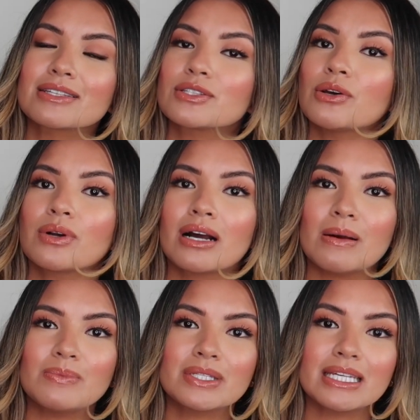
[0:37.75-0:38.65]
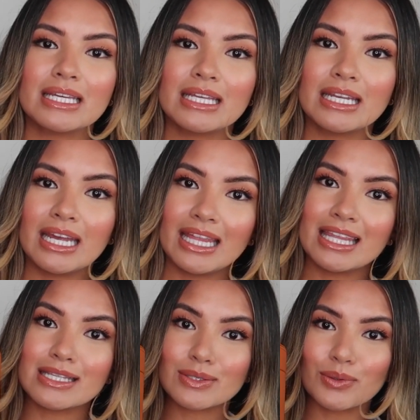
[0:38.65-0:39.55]
So it comes in
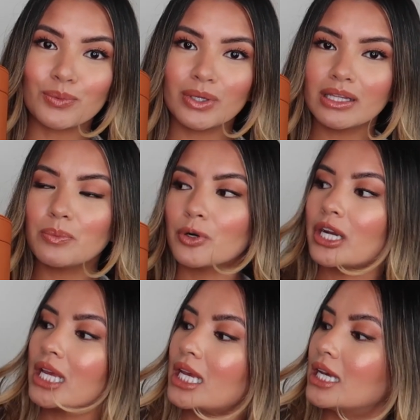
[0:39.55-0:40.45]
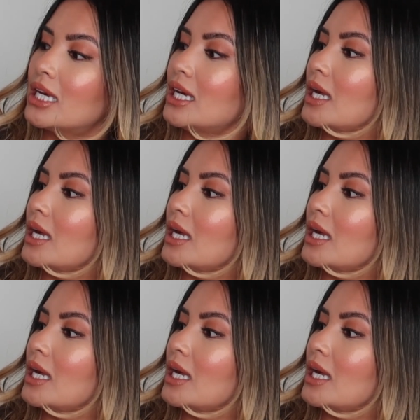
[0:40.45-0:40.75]
this really pretty